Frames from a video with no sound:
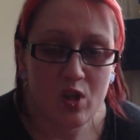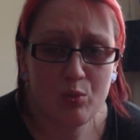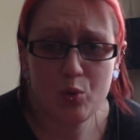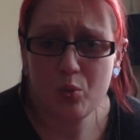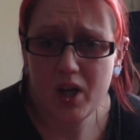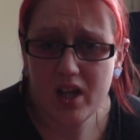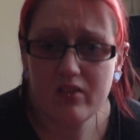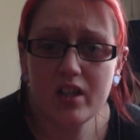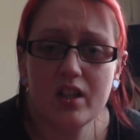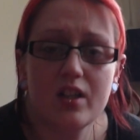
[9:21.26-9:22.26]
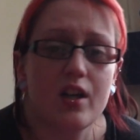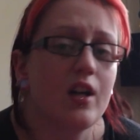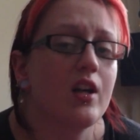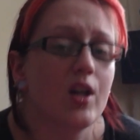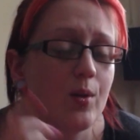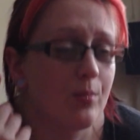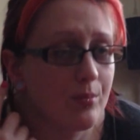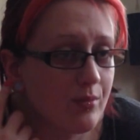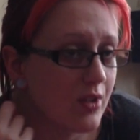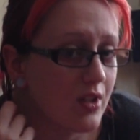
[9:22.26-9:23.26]
But wearing
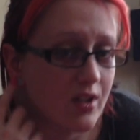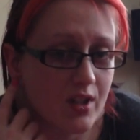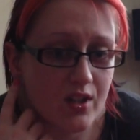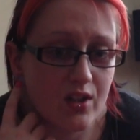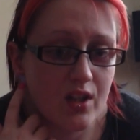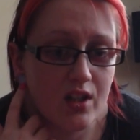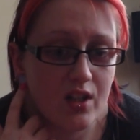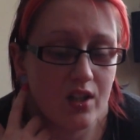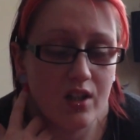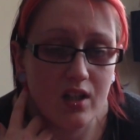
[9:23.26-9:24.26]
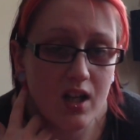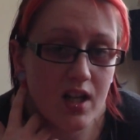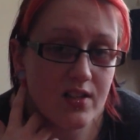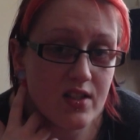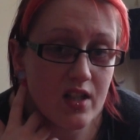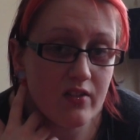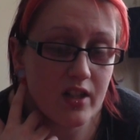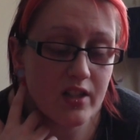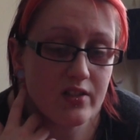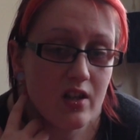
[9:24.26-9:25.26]
like the glass
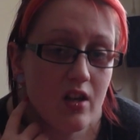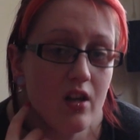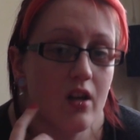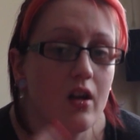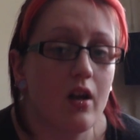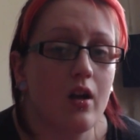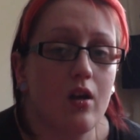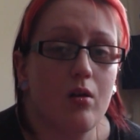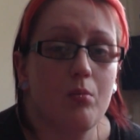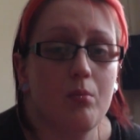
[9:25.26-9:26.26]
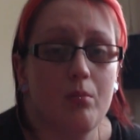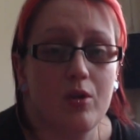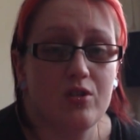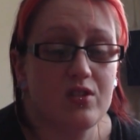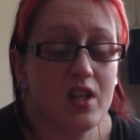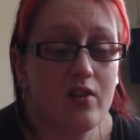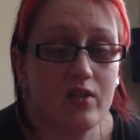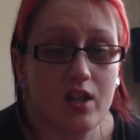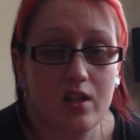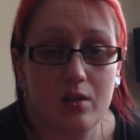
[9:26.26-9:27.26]
earrings, I just
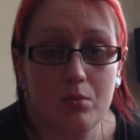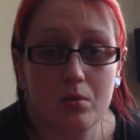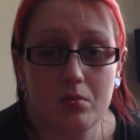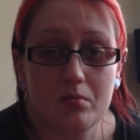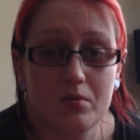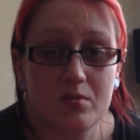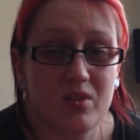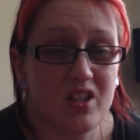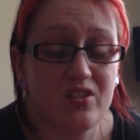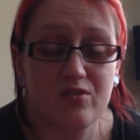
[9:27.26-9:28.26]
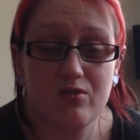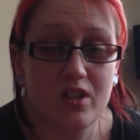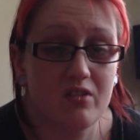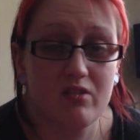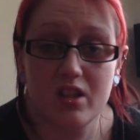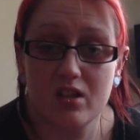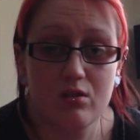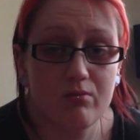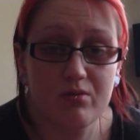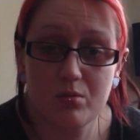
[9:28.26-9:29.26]
haven't had any problems. My ears are really, really
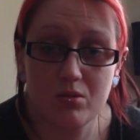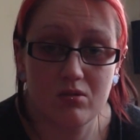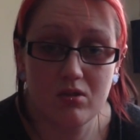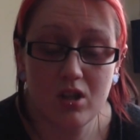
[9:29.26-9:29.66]
comfortable.